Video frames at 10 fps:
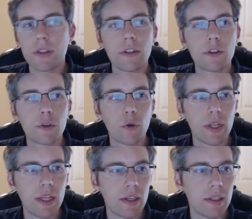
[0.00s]
is
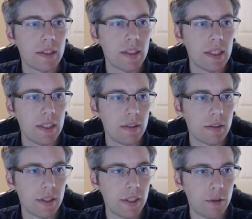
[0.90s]
2019
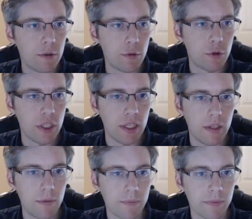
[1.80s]

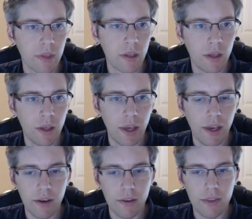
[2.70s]
QG,
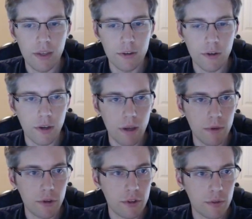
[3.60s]
and these are
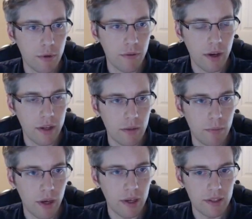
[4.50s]
images provided
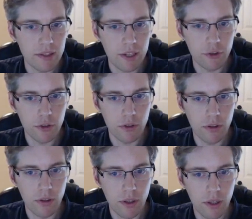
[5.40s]
by
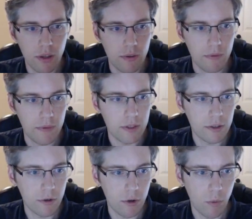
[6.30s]
station
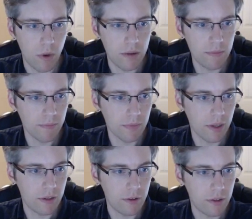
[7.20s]
v3.0.
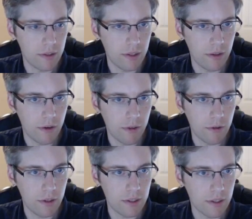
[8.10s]
As you can see, there are
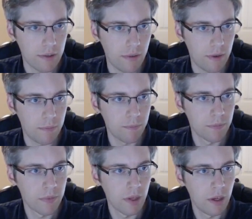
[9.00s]
36 of them.
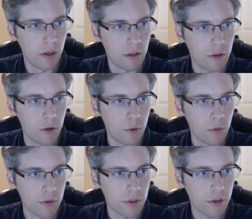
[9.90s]
So
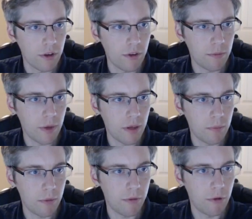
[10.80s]
we'll start off by
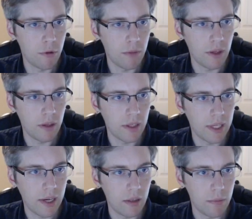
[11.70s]
performing
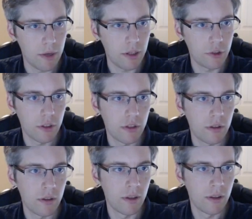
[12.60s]

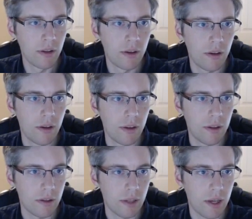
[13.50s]
calibration and
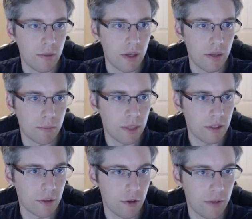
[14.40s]
then alignment and plate
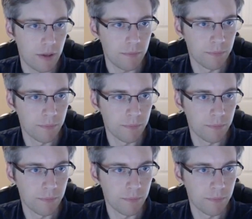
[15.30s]
solving.